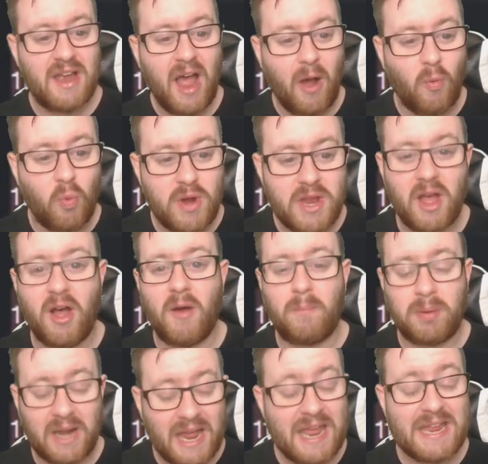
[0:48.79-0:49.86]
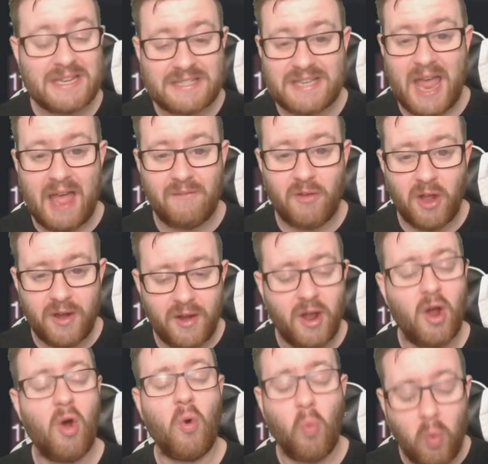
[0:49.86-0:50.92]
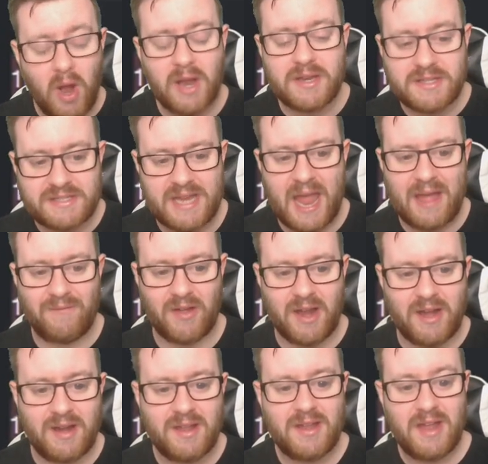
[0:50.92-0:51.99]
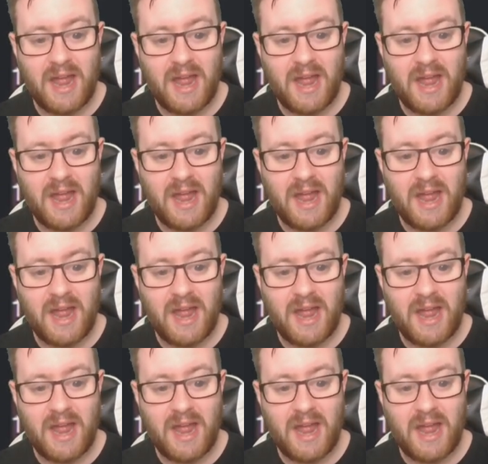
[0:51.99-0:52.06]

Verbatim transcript: and we are played 7, 1 7.